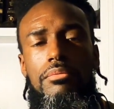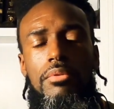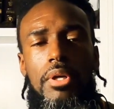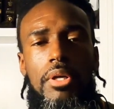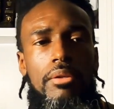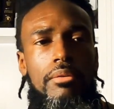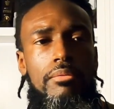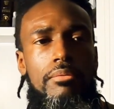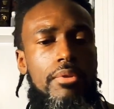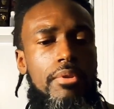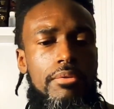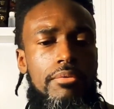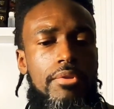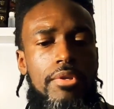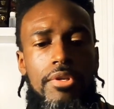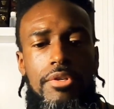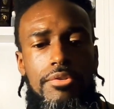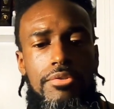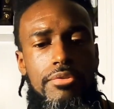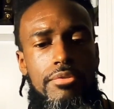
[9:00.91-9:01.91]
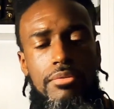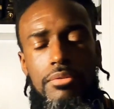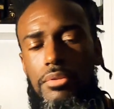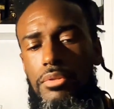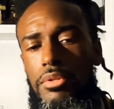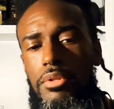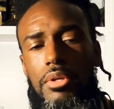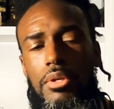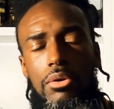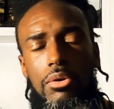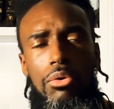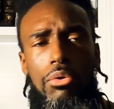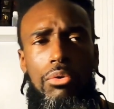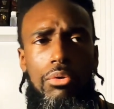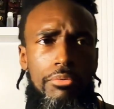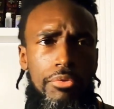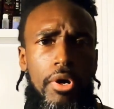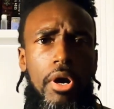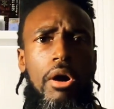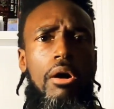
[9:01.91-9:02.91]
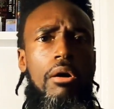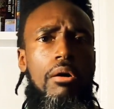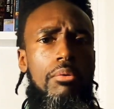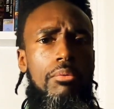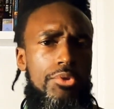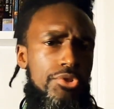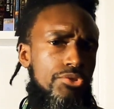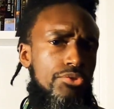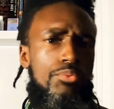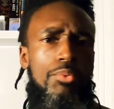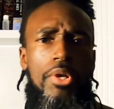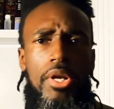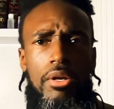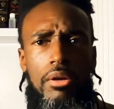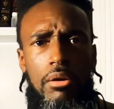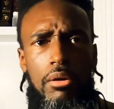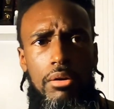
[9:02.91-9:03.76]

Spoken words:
right? There's, or the all, which is what I